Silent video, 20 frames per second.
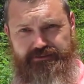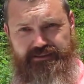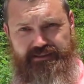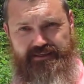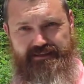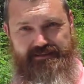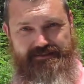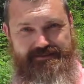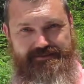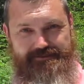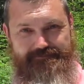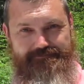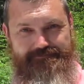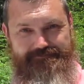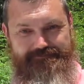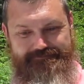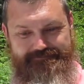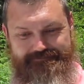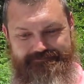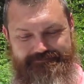this.
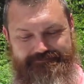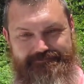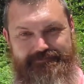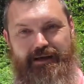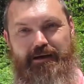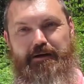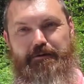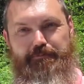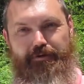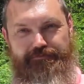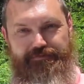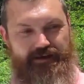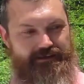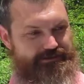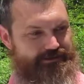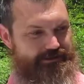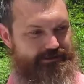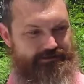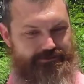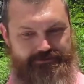
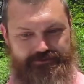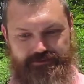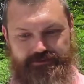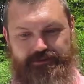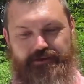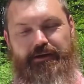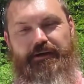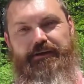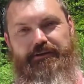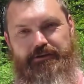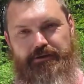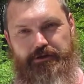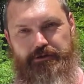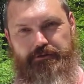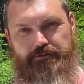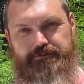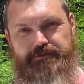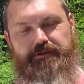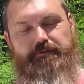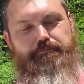Professionals
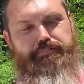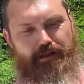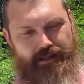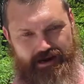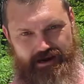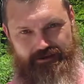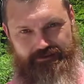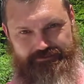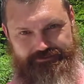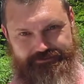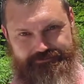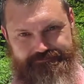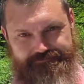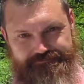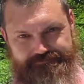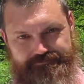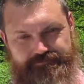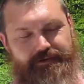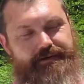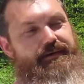use pliers.
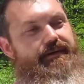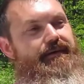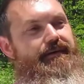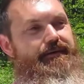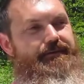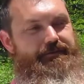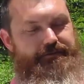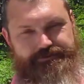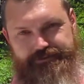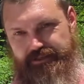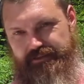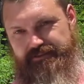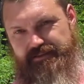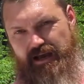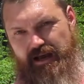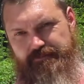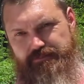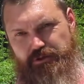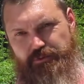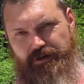They're 10
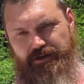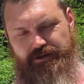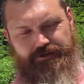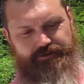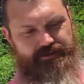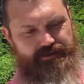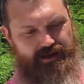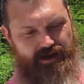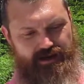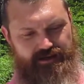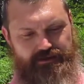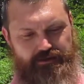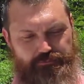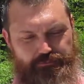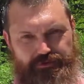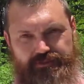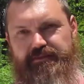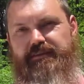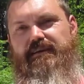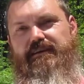times quicker than I am
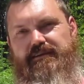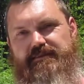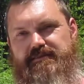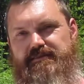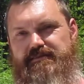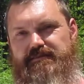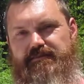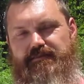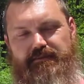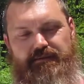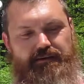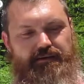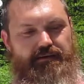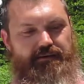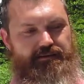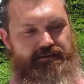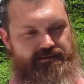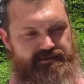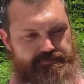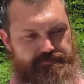with this.
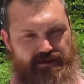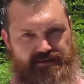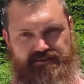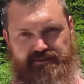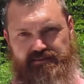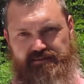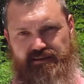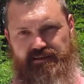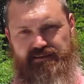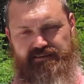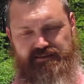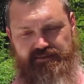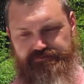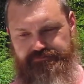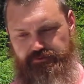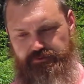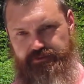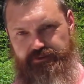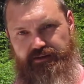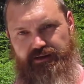This makes it easy
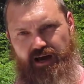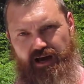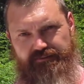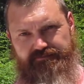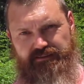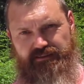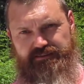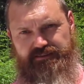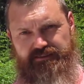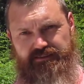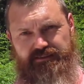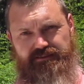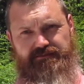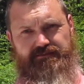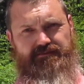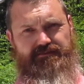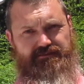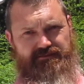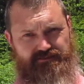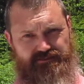for the novelist
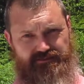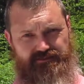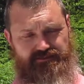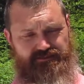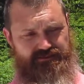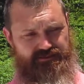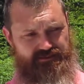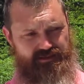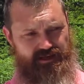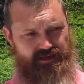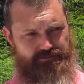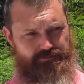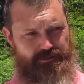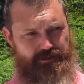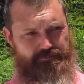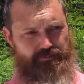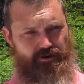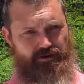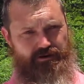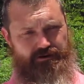to tie
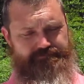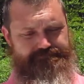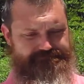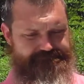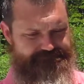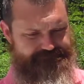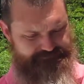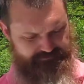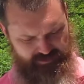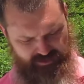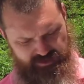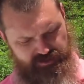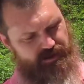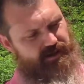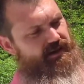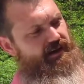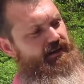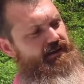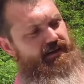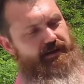rebar.
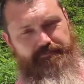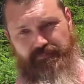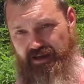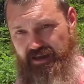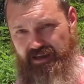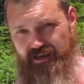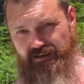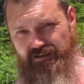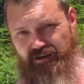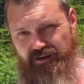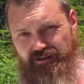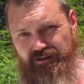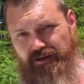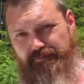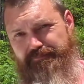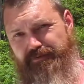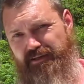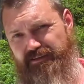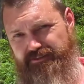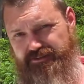Cut my hand all
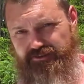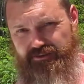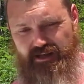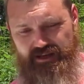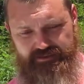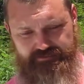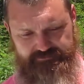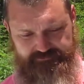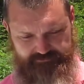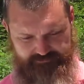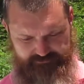up yesterday